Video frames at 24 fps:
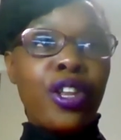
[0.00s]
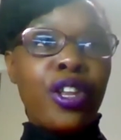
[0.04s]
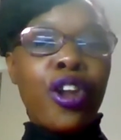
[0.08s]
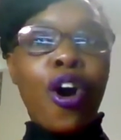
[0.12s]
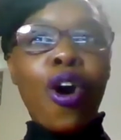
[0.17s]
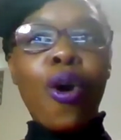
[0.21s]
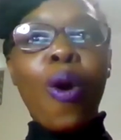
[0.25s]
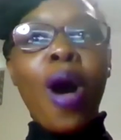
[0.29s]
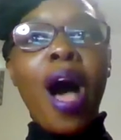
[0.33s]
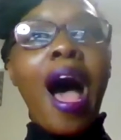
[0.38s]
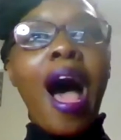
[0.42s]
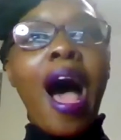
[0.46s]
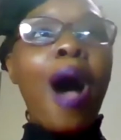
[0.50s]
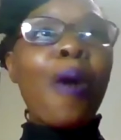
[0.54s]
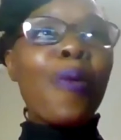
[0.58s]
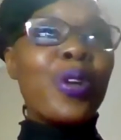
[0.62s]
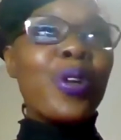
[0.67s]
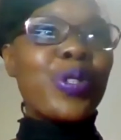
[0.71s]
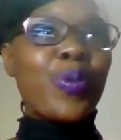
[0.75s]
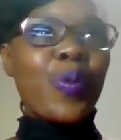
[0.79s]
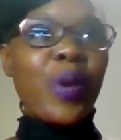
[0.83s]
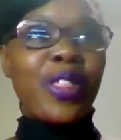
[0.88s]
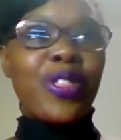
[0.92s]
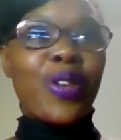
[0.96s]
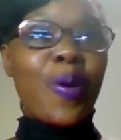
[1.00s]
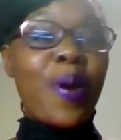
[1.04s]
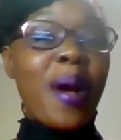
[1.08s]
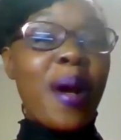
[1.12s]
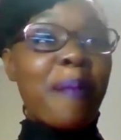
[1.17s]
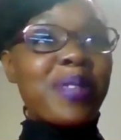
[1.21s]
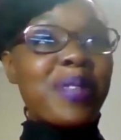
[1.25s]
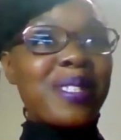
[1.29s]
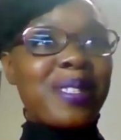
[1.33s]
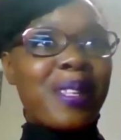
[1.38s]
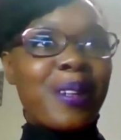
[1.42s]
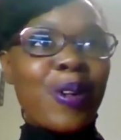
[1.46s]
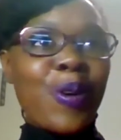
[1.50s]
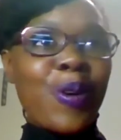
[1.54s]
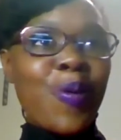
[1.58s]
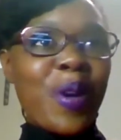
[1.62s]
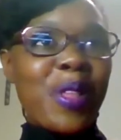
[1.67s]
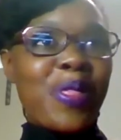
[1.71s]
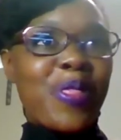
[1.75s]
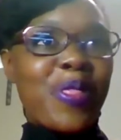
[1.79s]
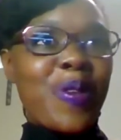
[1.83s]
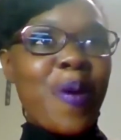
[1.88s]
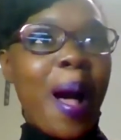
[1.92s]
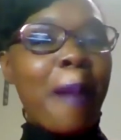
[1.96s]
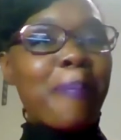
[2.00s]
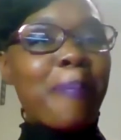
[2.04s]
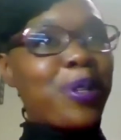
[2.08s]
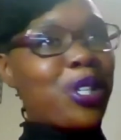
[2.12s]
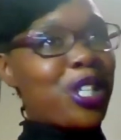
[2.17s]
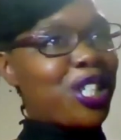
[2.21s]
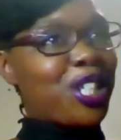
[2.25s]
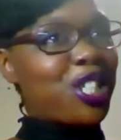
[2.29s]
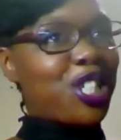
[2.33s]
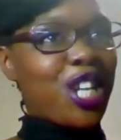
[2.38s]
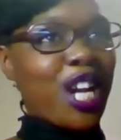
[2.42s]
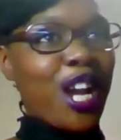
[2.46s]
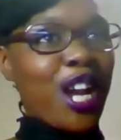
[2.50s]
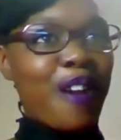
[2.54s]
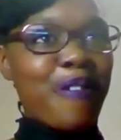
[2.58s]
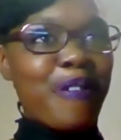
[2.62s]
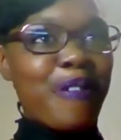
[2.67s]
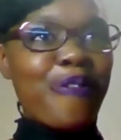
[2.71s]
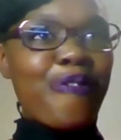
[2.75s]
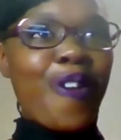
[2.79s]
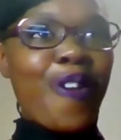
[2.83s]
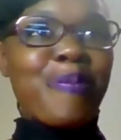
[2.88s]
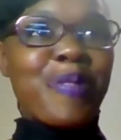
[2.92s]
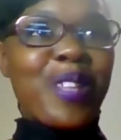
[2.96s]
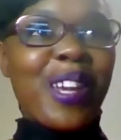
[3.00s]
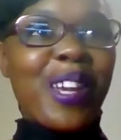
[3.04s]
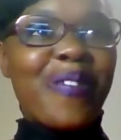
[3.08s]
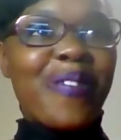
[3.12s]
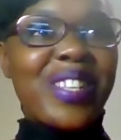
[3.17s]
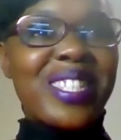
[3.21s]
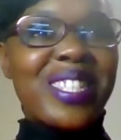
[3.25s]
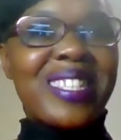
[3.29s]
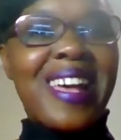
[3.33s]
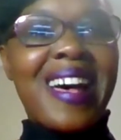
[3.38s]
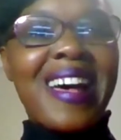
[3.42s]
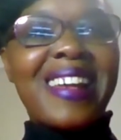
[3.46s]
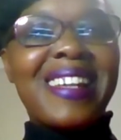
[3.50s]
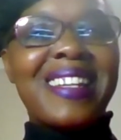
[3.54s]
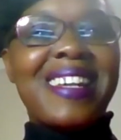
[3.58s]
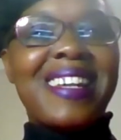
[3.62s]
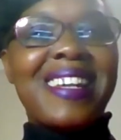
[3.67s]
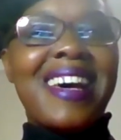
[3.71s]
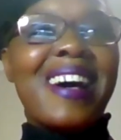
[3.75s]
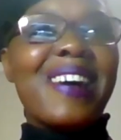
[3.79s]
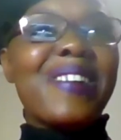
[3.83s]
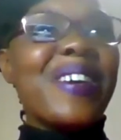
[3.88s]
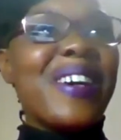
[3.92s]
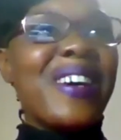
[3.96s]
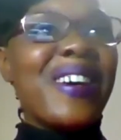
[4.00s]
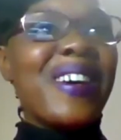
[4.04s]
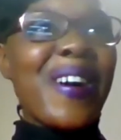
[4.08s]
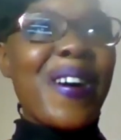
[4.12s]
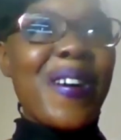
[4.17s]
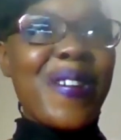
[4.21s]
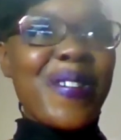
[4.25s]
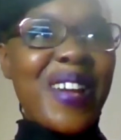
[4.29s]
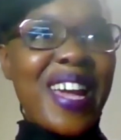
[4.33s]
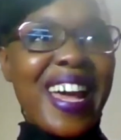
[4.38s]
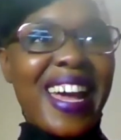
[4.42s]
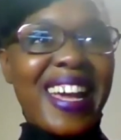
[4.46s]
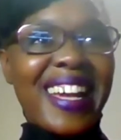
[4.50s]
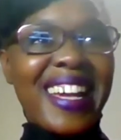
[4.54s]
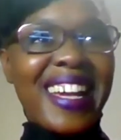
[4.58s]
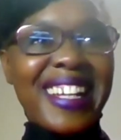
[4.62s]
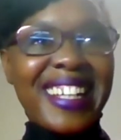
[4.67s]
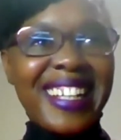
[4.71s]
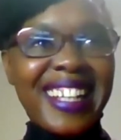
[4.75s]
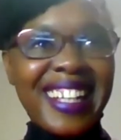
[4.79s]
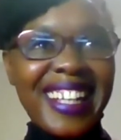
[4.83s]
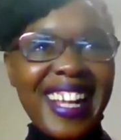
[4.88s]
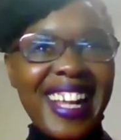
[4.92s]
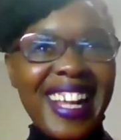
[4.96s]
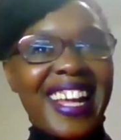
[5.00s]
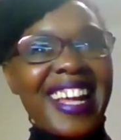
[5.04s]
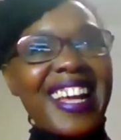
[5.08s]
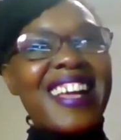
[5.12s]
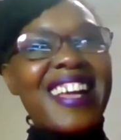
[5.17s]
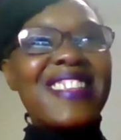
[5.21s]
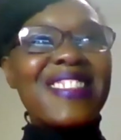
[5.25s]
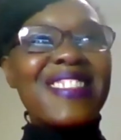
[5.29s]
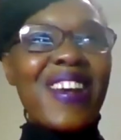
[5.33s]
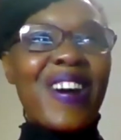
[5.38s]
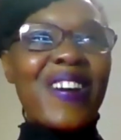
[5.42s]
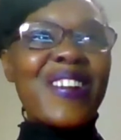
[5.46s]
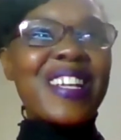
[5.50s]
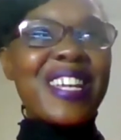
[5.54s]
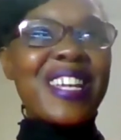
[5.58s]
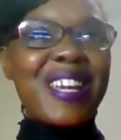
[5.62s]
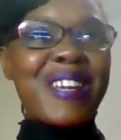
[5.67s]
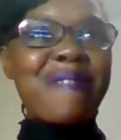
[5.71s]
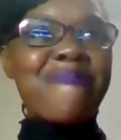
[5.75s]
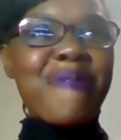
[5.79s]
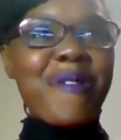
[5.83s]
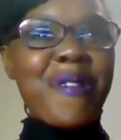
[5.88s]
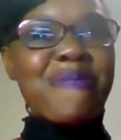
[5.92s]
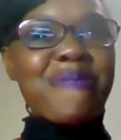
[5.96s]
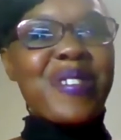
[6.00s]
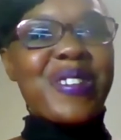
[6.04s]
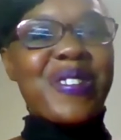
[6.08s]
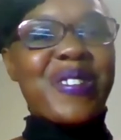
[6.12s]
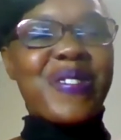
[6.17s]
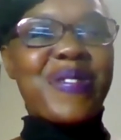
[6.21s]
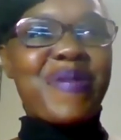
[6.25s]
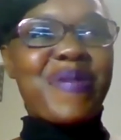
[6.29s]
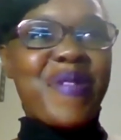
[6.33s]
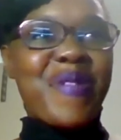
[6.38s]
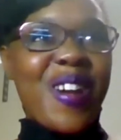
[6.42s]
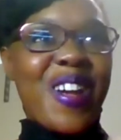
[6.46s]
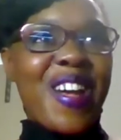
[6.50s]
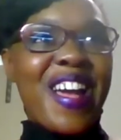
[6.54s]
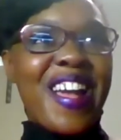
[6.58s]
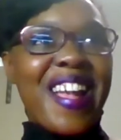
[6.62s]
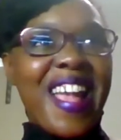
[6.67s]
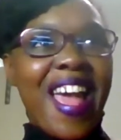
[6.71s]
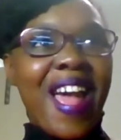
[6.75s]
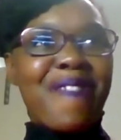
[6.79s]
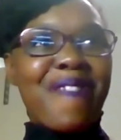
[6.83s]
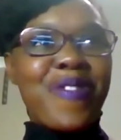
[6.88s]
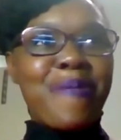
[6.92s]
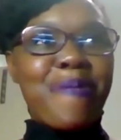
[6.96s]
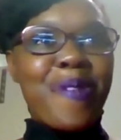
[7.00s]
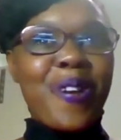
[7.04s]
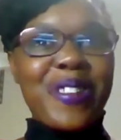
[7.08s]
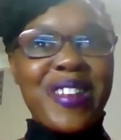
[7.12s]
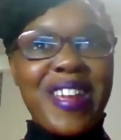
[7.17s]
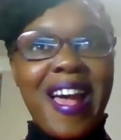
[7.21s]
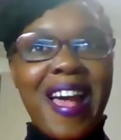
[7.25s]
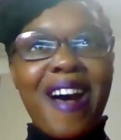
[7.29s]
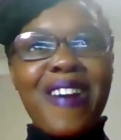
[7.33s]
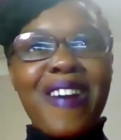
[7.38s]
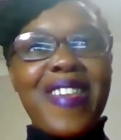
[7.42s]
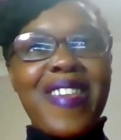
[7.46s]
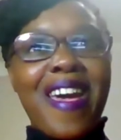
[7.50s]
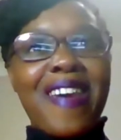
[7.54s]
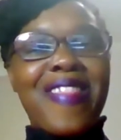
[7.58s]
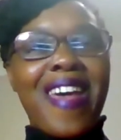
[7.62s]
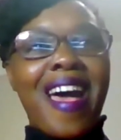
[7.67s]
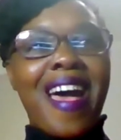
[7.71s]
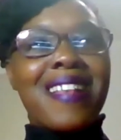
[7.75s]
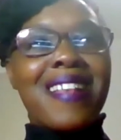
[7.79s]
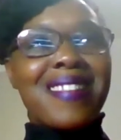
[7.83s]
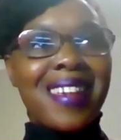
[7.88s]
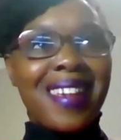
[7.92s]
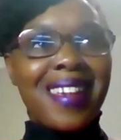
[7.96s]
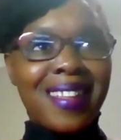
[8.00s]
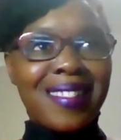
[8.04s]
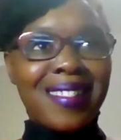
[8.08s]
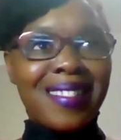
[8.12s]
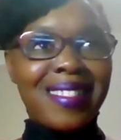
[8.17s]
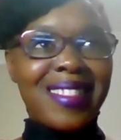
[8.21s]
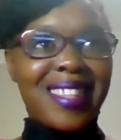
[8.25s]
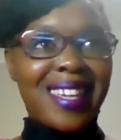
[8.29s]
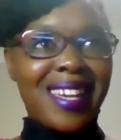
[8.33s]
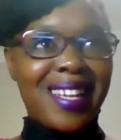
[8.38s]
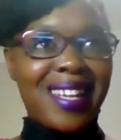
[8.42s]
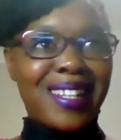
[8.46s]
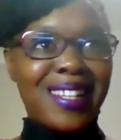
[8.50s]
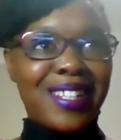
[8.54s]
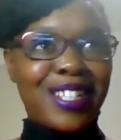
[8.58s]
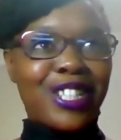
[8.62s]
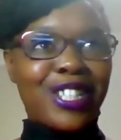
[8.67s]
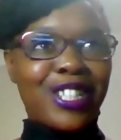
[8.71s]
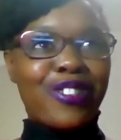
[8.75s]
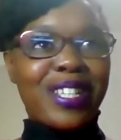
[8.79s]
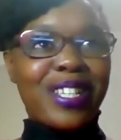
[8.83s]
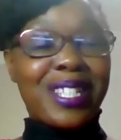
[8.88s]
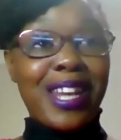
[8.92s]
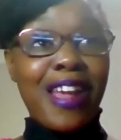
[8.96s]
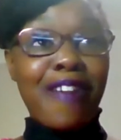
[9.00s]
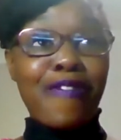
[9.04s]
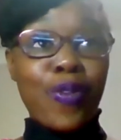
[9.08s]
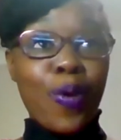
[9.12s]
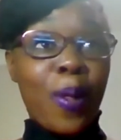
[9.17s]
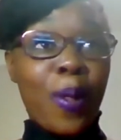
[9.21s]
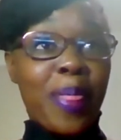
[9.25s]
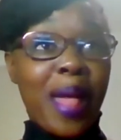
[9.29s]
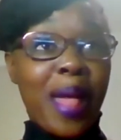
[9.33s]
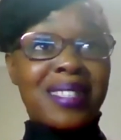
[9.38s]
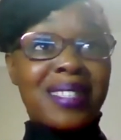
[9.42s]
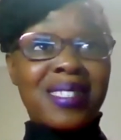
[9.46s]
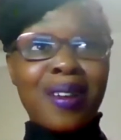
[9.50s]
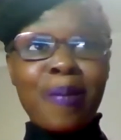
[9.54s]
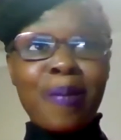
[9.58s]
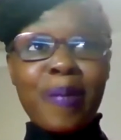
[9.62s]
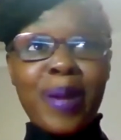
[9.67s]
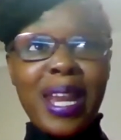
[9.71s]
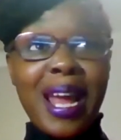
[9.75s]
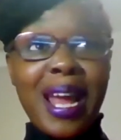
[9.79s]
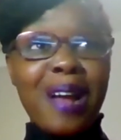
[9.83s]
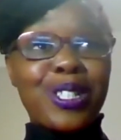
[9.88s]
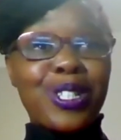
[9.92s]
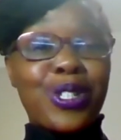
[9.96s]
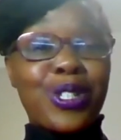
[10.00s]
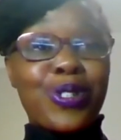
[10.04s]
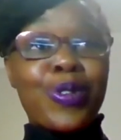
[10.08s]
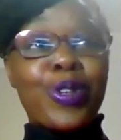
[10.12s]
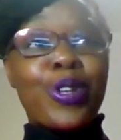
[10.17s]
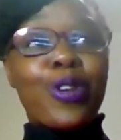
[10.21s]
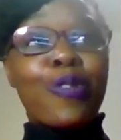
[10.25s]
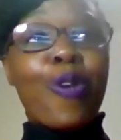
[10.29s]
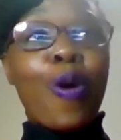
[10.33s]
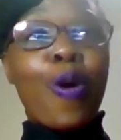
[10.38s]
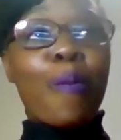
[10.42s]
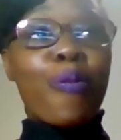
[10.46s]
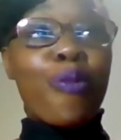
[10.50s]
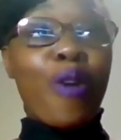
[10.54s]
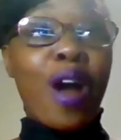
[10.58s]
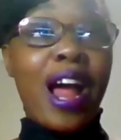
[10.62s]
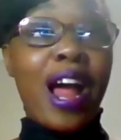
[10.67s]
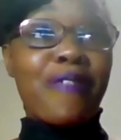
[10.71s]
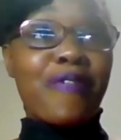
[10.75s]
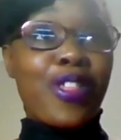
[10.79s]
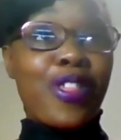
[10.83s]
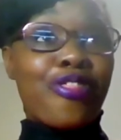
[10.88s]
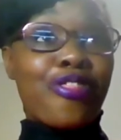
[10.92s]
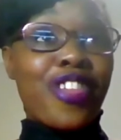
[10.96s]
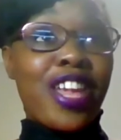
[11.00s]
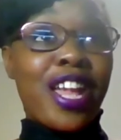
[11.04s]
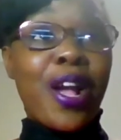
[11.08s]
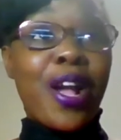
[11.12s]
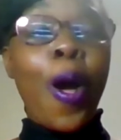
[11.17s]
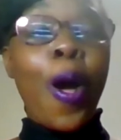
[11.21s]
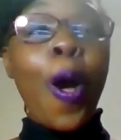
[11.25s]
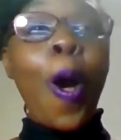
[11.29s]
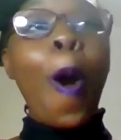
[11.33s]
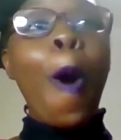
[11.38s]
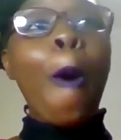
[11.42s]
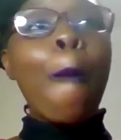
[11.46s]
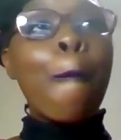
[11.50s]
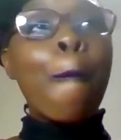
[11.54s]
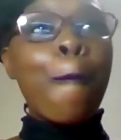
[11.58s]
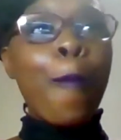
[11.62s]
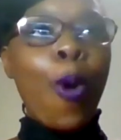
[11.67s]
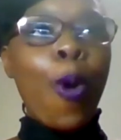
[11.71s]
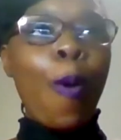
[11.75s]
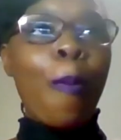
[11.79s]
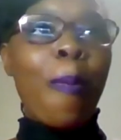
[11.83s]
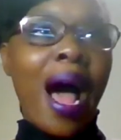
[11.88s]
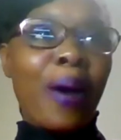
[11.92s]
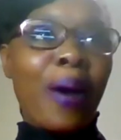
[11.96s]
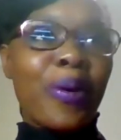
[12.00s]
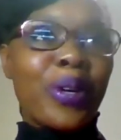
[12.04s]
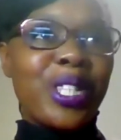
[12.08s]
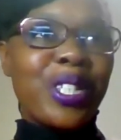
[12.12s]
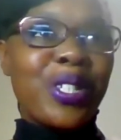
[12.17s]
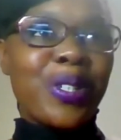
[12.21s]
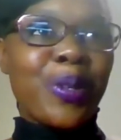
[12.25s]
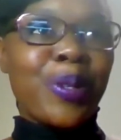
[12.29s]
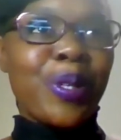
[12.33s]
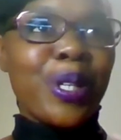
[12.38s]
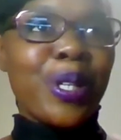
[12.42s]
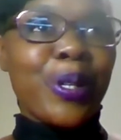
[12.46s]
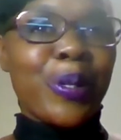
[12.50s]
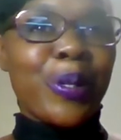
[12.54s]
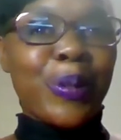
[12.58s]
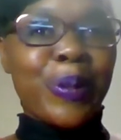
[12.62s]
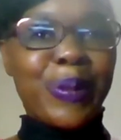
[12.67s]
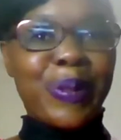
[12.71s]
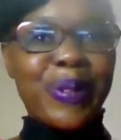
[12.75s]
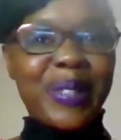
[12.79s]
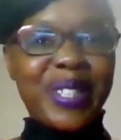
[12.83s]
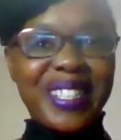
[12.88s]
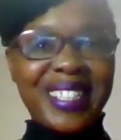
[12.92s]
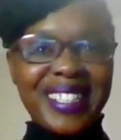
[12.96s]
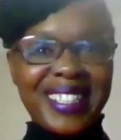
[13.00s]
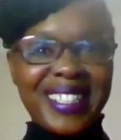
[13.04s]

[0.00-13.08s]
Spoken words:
You know, I was with you, I'm still with you. I'm just cheering from the other side now. Okay. So keep up the good work. Everybody out there that's in the industries and everyone that's coming out to do your own private thing, more power to you.